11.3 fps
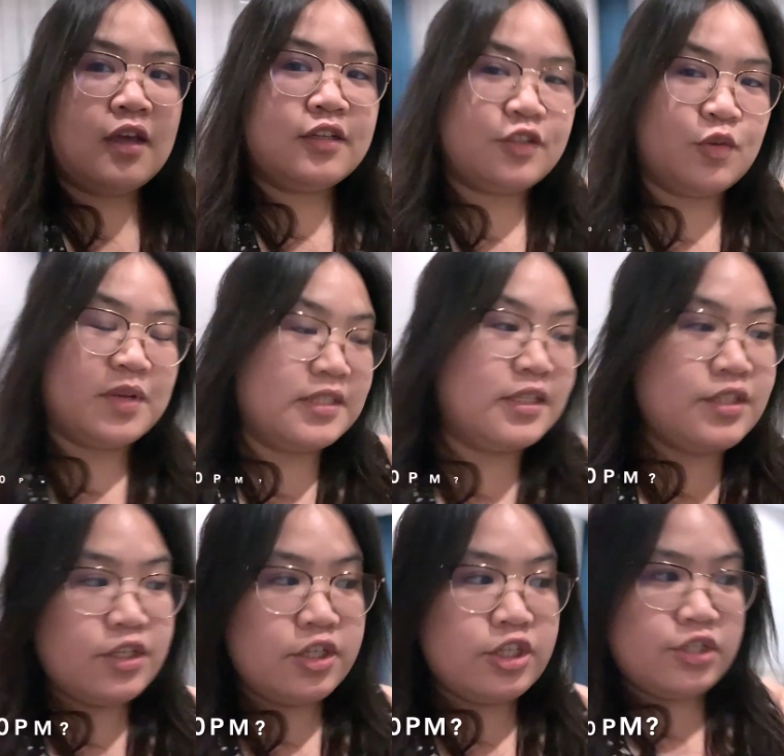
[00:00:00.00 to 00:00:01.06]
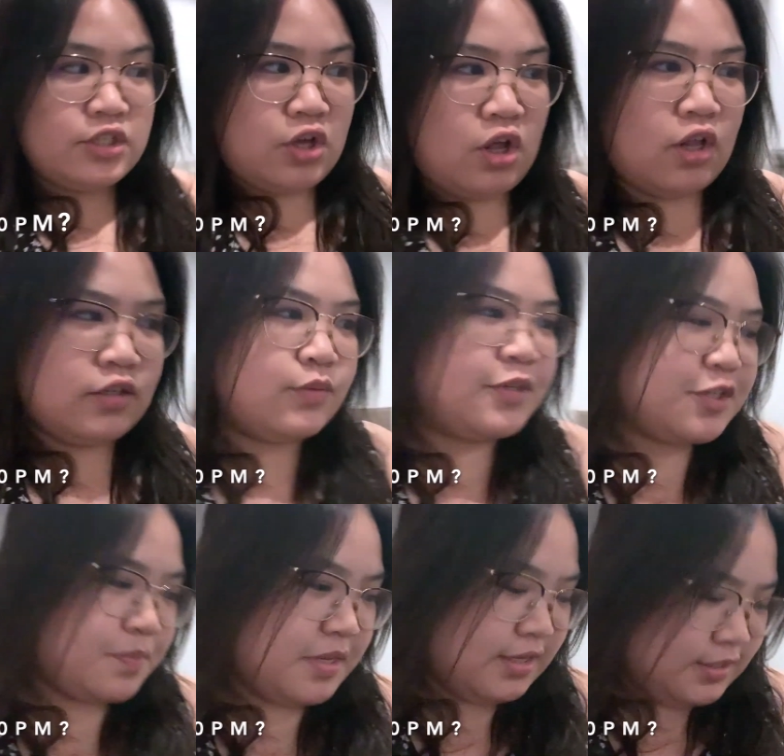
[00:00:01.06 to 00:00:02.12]
So my sister just called, which
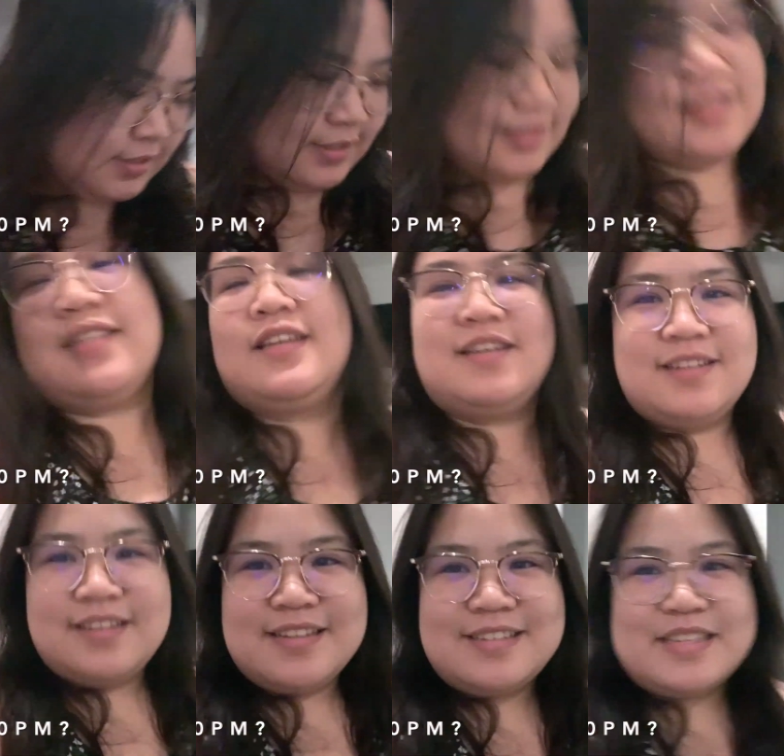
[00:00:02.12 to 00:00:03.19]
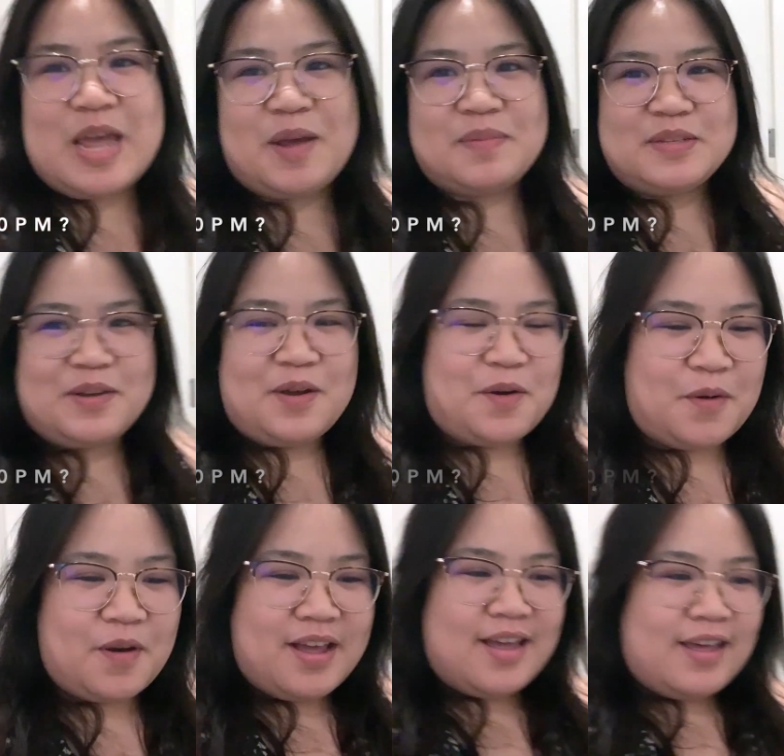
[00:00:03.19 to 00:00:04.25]
means it's time to go.
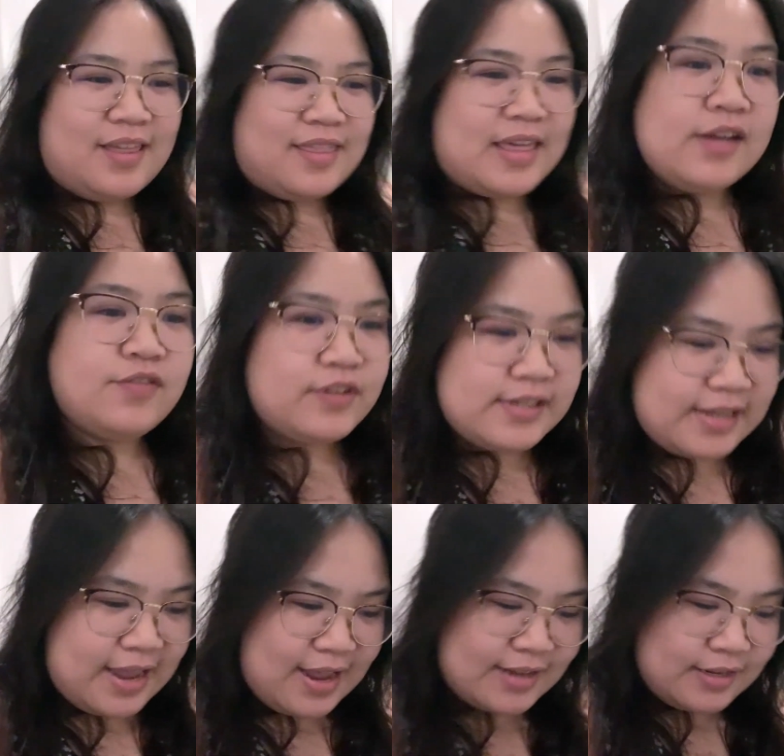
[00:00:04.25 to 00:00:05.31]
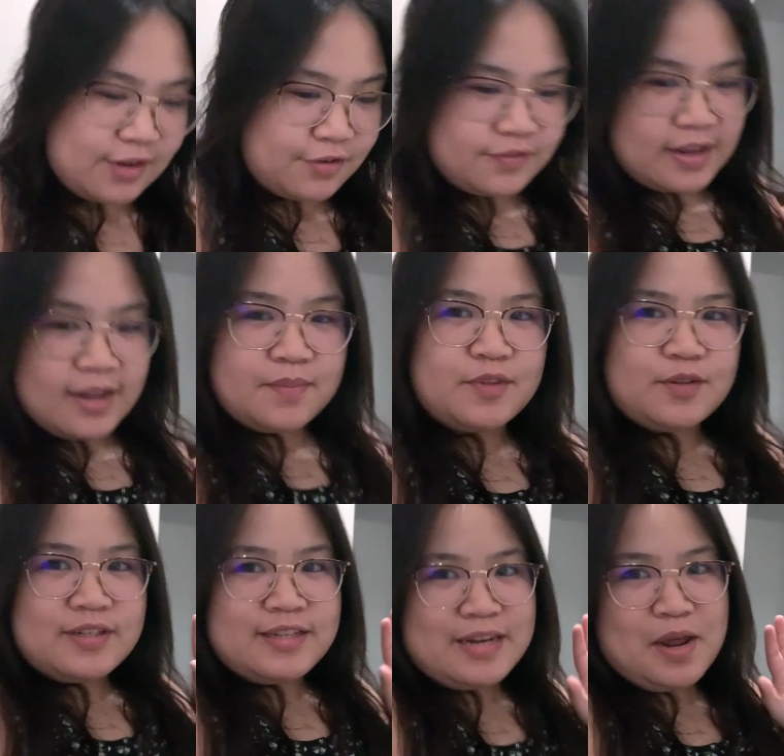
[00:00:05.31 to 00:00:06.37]
Thankfully, I had enough time to
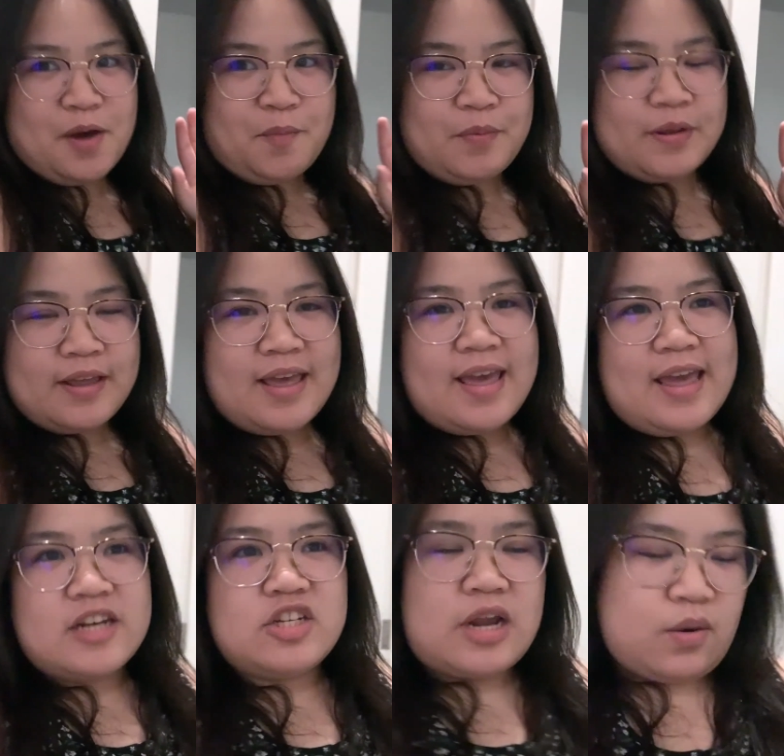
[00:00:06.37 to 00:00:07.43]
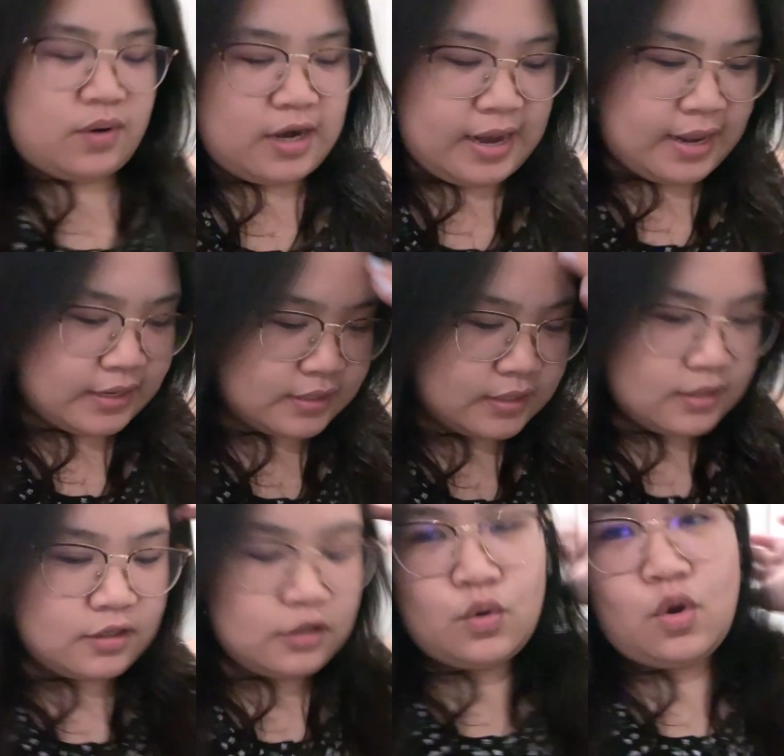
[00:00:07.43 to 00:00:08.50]
clean up and shower and
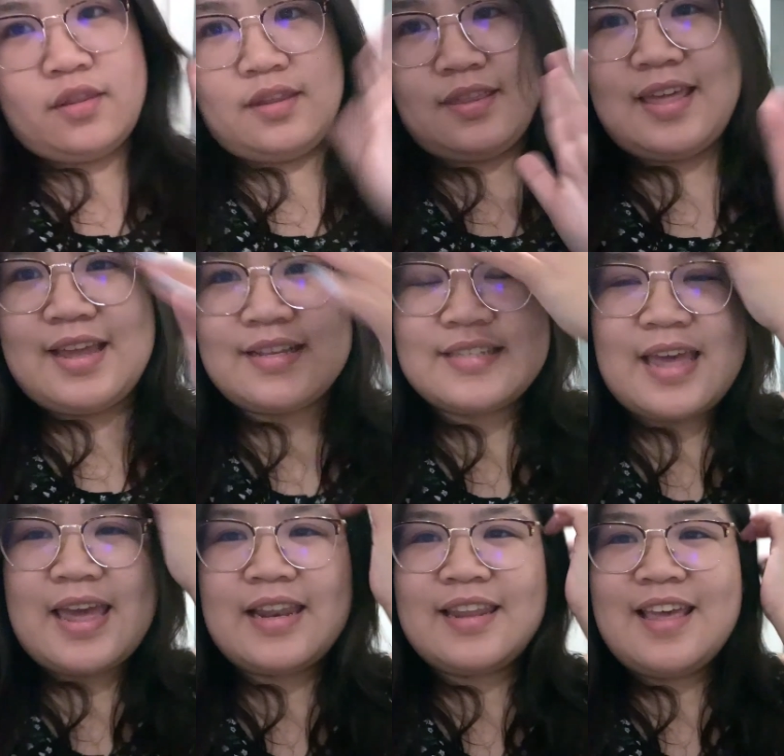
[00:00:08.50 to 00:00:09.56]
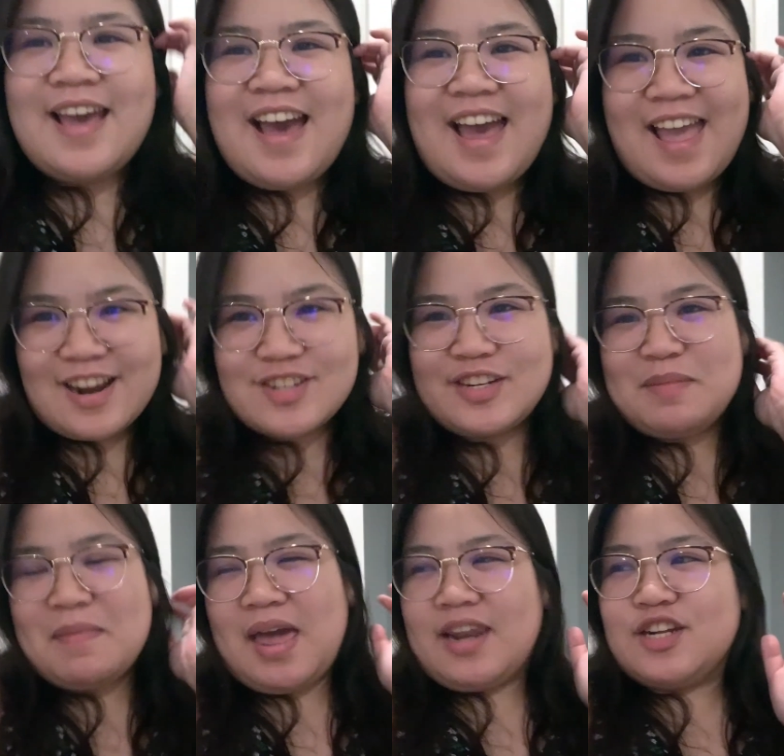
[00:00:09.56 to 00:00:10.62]
do all the things. And I actually
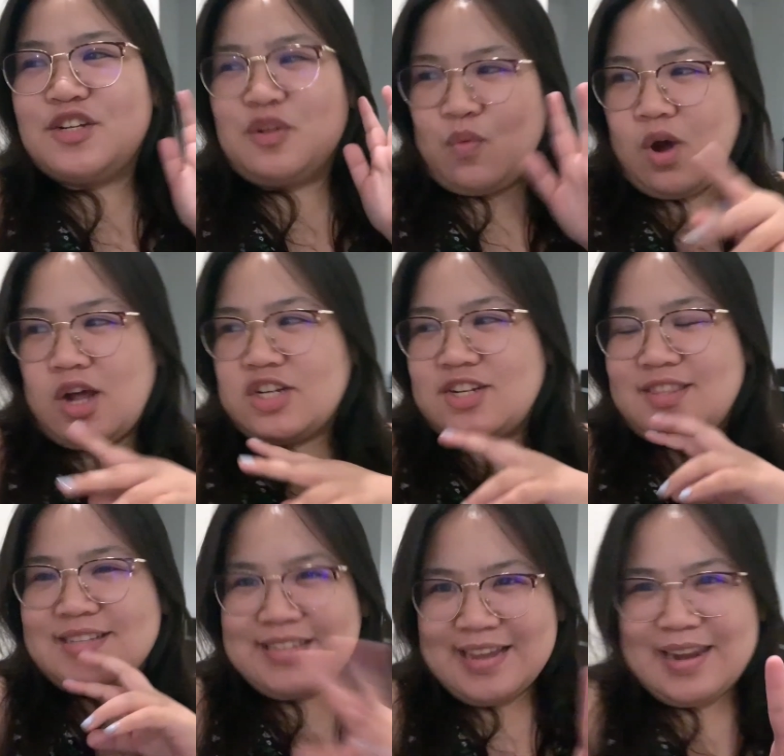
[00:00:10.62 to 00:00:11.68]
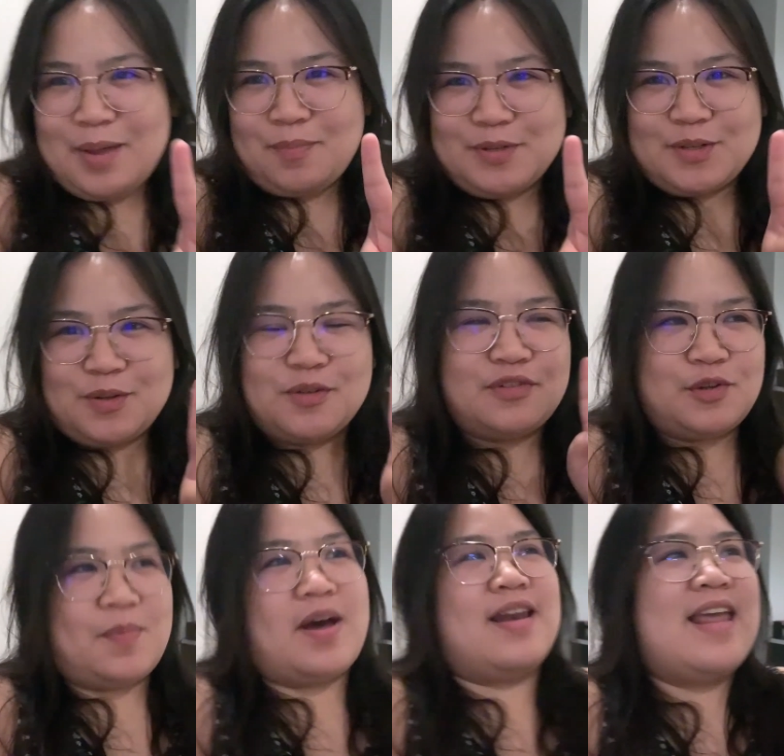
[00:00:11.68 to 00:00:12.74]
managed to watch the second episode of
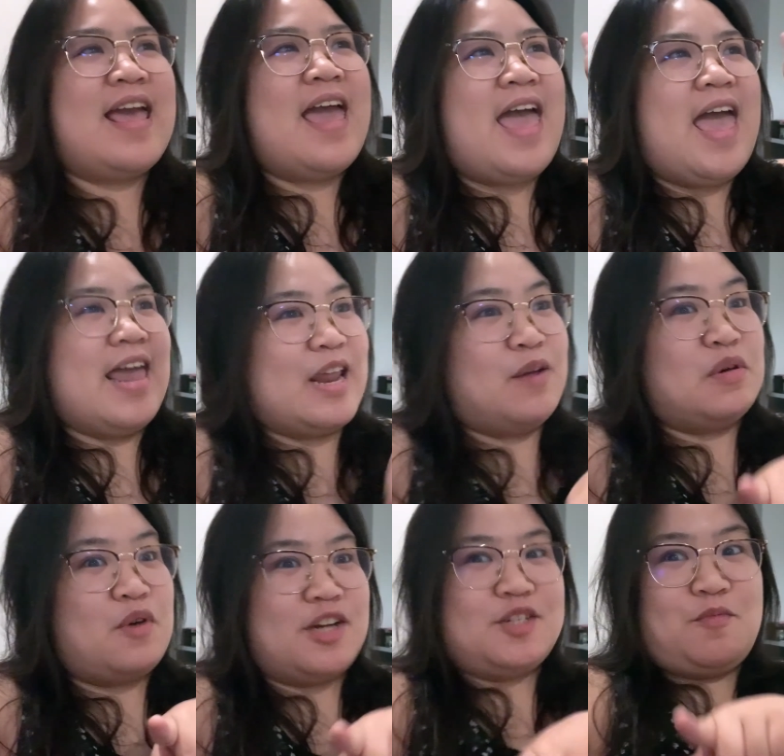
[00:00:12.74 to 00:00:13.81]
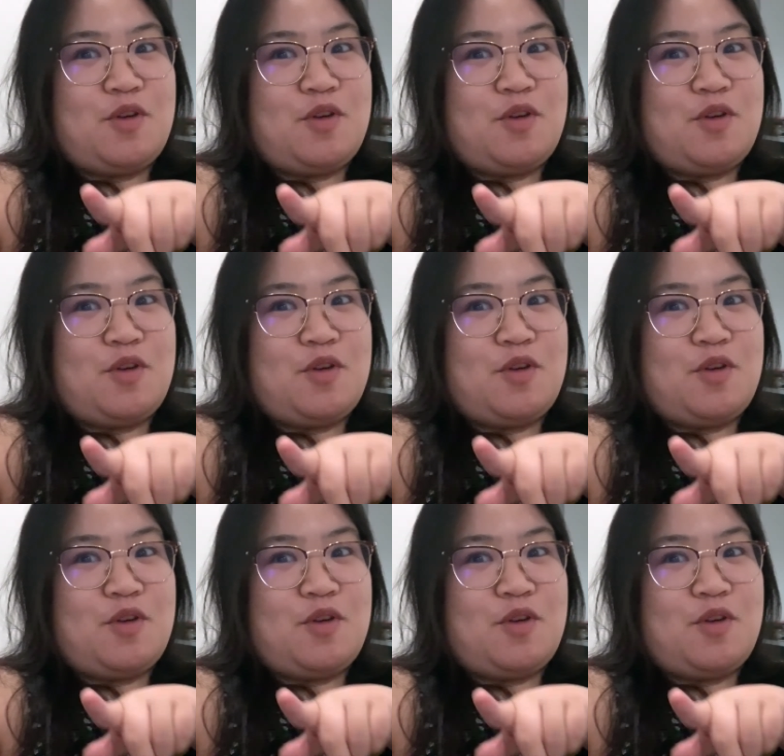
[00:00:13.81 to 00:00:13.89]
Lupin, and I will watch more